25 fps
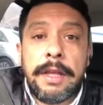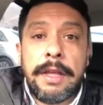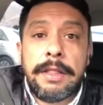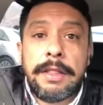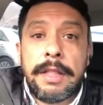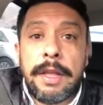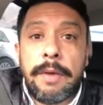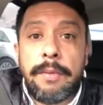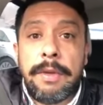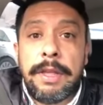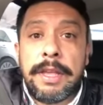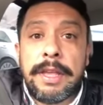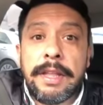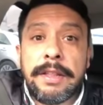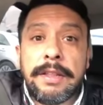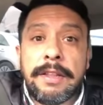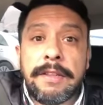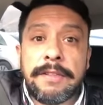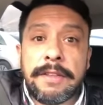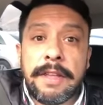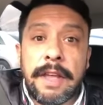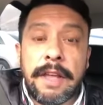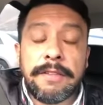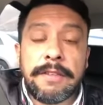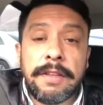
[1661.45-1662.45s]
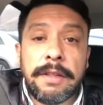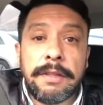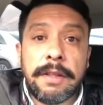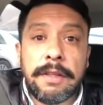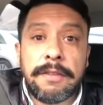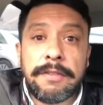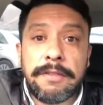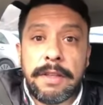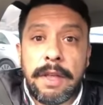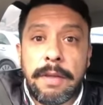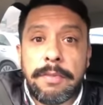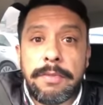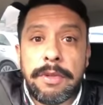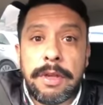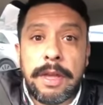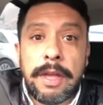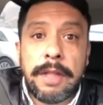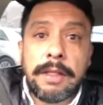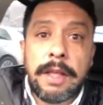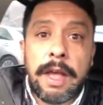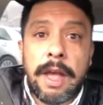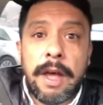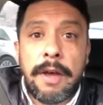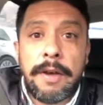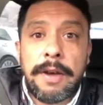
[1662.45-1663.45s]
that we can discuss on the subject
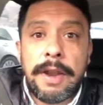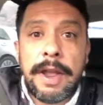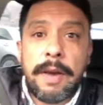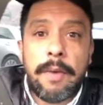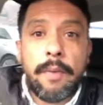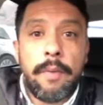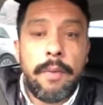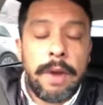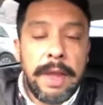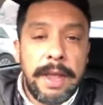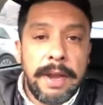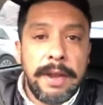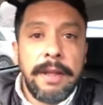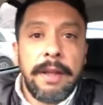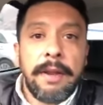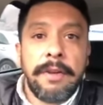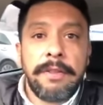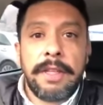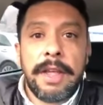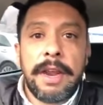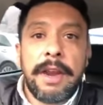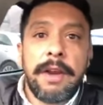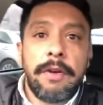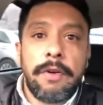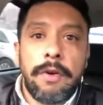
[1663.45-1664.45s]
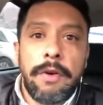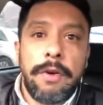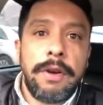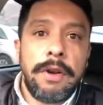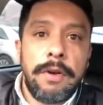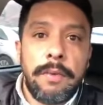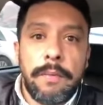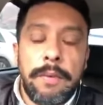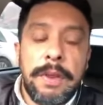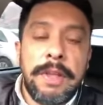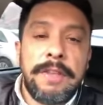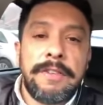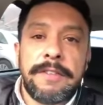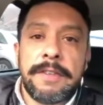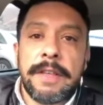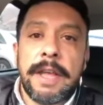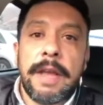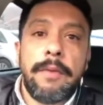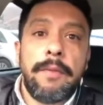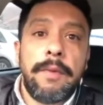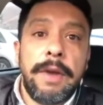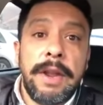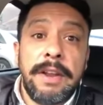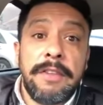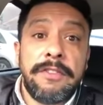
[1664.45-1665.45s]
on when are they going to
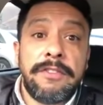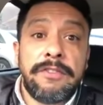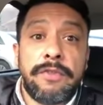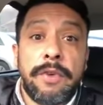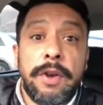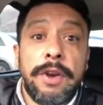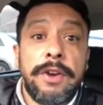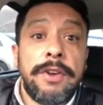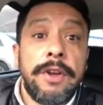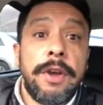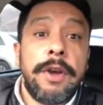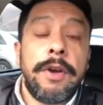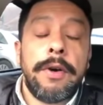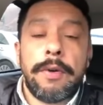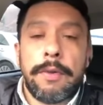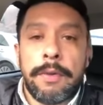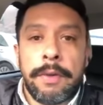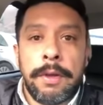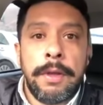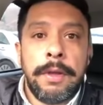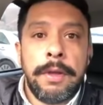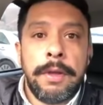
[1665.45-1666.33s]
re-sign, when is Trudeau